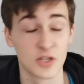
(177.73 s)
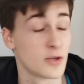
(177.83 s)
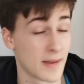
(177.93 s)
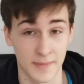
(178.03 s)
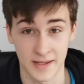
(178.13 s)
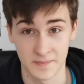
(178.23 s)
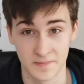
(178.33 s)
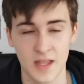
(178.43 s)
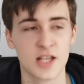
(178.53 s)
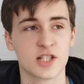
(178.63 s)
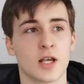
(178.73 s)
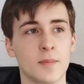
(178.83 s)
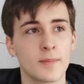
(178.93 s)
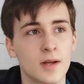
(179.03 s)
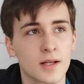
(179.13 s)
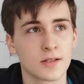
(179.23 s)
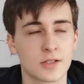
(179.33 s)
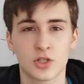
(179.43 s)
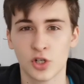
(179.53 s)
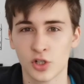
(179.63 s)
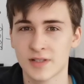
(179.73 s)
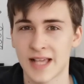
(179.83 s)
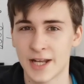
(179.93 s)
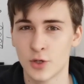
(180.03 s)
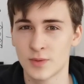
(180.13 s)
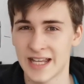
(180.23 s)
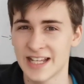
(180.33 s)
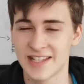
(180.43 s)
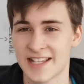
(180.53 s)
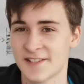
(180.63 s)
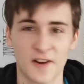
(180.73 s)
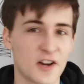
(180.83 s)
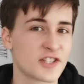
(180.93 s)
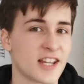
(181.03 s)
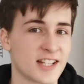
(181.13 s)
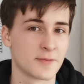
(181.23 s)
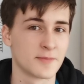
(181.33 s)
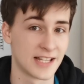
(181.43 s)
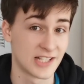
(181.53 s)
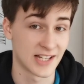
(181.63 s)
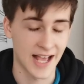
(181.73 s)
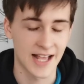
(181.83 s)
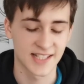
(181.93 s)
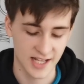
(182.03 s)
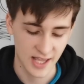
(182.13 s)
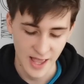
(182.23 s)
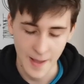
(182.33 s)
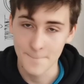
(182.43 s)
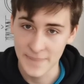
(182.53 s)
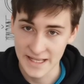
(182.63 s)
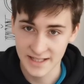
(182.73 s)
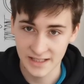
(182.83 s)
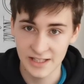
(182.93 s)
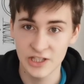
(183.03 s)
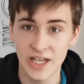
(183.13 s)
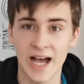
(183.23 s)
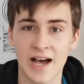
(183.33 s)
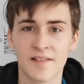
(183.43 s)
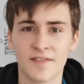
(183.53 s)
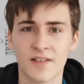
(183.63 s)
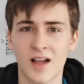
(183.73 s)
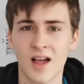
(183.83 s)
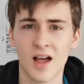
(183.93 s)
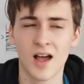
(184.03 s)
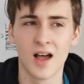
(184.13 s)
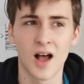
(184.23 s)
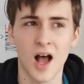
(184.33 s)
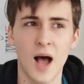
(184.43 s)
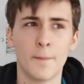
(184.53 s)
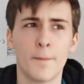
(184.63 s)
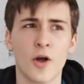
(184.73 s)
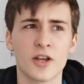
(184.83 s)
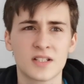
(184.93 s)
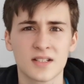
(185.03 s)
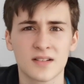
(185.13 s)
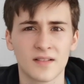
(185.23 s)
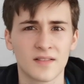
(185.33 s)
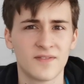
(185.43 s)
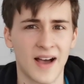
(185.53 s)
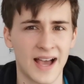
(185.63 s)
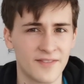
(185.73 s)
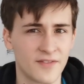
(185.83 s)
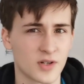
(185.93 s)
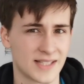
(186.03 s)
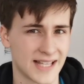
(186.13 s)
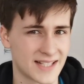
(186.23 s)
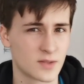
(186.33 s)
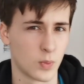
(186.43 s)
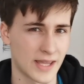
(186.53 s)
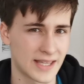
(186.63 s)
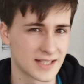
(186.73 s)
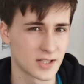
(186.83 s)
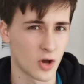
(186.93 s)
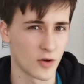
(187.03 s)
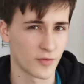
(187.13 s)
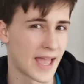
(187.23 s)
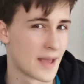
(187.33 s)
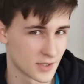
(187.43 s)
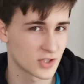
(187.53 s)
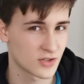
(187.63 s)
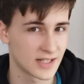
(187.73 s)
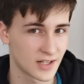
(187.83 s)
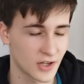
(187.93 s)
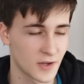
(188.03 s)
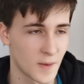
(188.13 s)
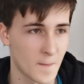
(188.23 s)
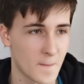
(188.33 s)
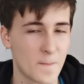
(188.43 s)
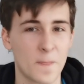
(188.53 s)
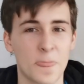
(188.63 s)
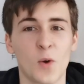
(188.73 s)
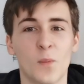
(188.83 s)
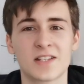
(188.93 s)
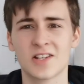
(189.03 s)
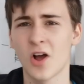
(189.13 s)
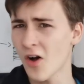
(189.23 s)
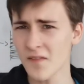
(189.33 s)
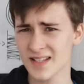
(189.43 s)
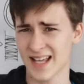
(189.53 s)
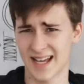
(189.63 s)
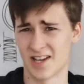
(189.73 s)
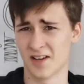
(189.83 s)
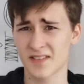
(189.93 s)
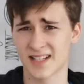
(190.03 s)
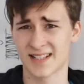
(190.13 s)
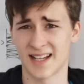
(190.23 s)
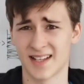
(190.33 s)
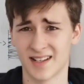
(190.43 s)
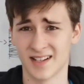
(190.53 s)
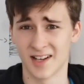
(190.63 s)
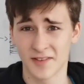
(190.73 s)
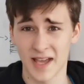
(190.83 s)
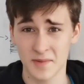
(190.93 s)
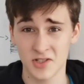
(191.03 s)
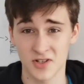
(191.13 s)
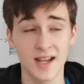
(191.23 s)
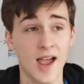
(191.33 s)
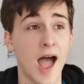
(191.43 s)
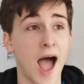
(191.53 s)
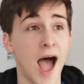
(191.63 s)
You might be. Some schools I know teach this first some teach it last. Basically, you have about 5 or 6 weeks of chemistry to do, which honestly I loved because I love chemistry,